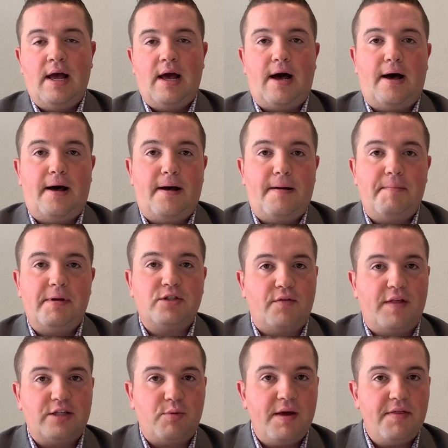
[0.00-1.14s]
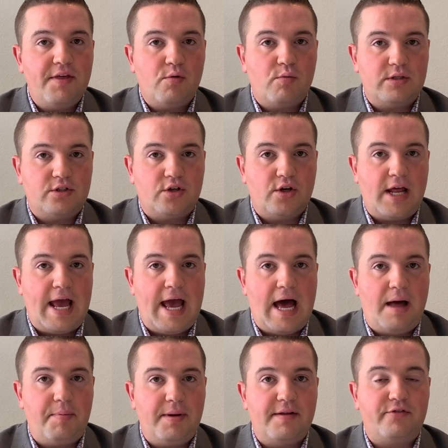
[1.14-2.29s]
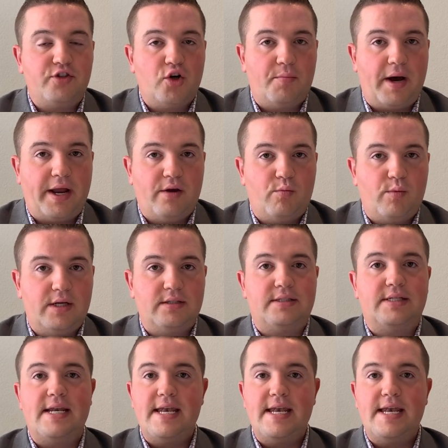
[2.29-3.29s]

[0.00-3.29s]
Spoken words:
And so that's why I think what's going to happen if Joe Biden wins.